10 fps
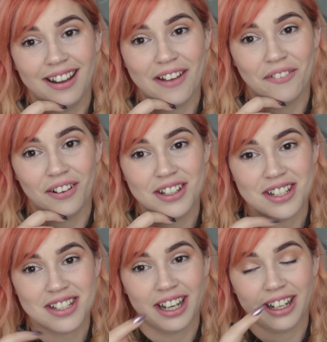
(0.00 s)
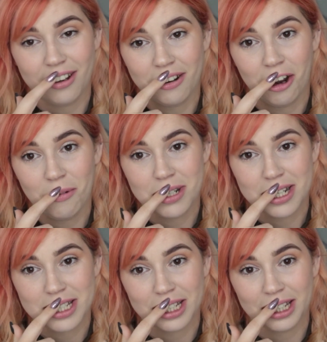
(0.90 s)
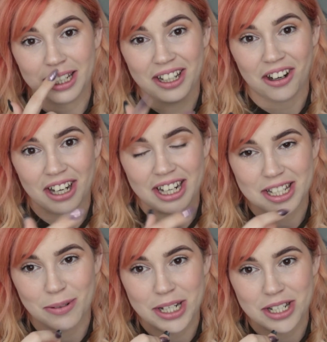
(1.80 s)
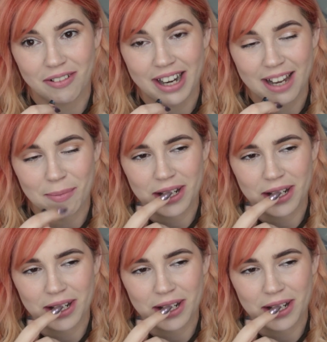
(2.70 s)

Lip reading: at first I was like, oh, I hope she doesn't, you know, get it switched around.